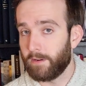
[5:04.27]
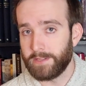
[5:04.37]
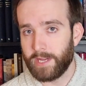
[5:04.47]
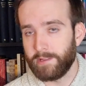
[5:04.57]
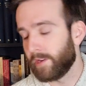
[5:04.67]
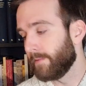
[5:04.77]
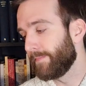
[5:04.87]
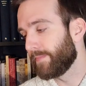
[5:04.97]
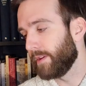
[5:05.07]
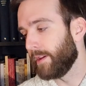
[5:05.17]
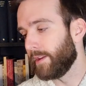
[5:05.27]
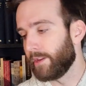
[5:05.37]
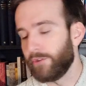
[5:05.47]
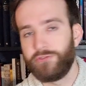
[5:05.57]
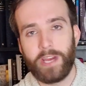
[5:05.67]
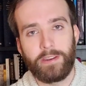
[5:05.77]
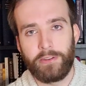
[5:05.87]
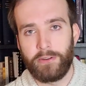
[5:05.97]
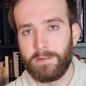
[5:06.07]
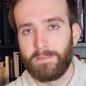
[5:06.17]
as far as I can tell, in
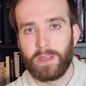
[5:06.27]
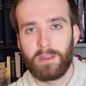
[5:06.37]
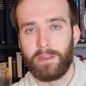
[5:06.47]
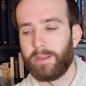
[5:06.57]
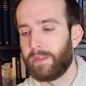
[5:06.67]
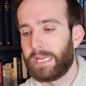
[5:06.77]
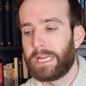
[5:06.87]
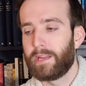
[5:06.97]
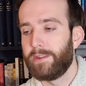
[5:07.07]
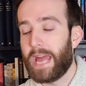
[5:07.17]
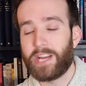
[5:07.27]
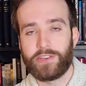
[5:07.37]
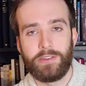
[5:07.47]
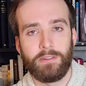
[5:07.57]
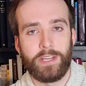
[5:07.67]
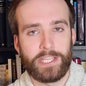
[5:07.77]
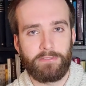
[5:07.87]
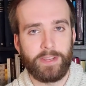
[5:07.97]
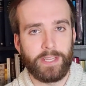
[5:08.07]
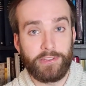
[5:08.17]
gender, in national
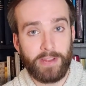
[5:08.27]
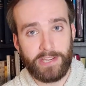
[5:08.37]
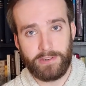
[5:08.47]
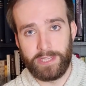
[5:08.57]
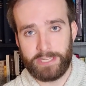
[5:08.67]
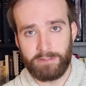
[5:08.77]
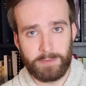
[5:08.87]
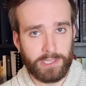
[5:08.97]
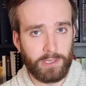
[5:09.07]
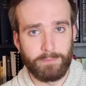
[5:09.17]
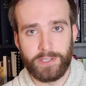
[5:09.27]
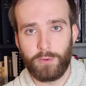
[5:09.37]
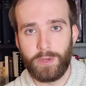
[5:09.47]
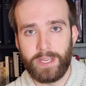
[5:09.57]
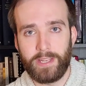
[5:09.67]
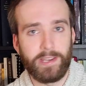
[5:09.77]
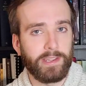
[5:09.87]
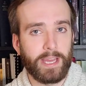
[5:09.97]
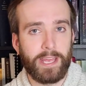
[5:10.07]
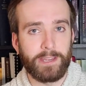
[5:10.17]
history and international history, especially between
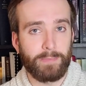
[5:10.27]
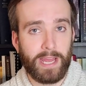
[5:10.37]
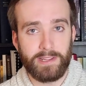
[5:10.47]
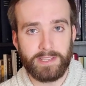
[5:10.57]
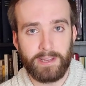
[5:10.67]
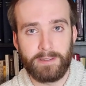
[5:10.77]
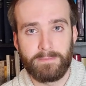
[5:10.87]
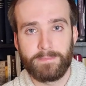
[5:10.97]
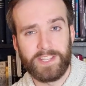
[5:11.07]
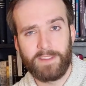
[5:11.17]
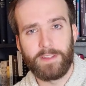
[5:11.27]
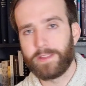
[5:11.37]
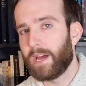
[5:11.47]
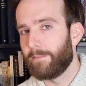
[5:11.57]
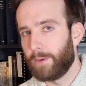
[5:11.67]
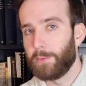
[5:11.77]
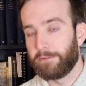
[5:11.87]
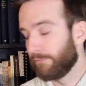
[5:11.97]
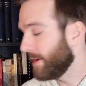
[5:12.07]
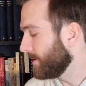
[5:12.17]
India and Pakistan and stuff like that. But
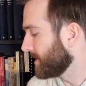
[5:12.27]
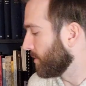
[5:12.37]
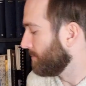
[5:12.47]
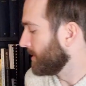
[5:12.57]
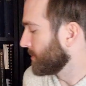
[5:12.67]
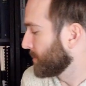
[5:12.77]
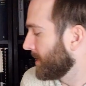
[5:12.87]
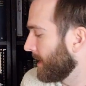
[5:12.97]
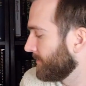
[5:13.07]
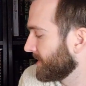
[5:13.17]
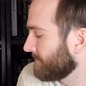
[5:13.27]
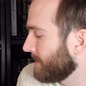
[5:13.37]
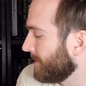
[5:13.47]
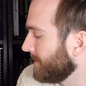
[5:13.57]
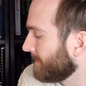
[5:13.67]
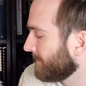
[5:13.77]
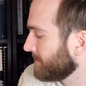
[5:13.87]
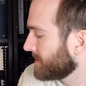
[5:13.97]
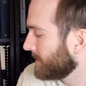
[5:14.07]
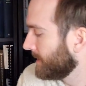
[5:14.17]
what really sold me was when I just read the
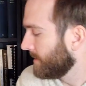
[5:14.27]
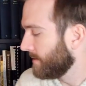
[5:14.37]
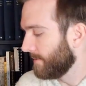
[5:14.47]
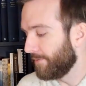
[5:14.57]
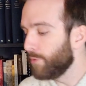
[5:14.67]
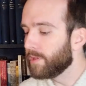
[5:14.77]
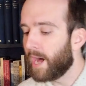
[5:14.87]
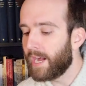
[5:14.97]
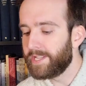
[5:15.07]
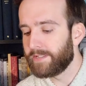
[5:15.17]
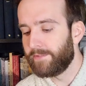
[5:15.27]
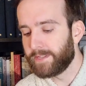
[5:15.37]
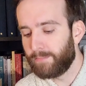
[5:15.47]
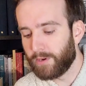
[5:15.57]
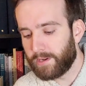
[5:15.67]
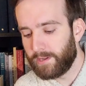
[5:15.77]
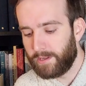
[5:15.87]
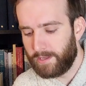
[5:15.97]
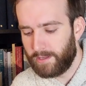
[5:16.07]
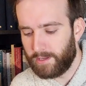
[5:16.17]
first few lines of this book,
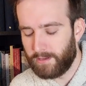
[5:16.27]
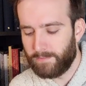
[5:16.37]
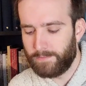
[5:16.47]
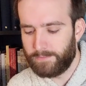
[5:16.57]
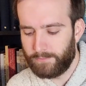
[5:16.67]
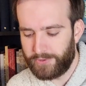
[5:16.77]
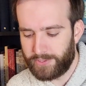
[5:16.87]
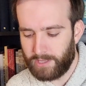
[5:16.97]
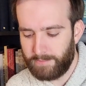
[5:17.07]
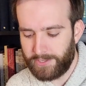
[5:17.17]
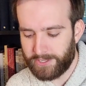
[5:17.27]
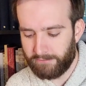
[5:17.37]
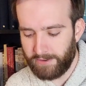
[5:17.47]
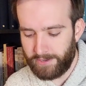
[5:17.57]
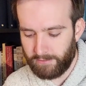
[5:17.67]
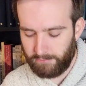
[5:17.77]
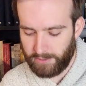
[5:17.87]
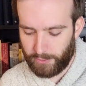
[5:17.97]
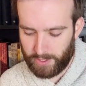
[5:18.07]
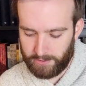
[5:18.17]
um, which let me just read
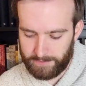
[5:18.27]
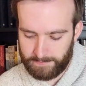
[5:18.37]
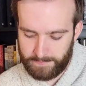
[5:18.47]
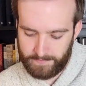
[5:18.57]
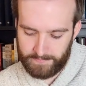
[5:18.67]
really quickly.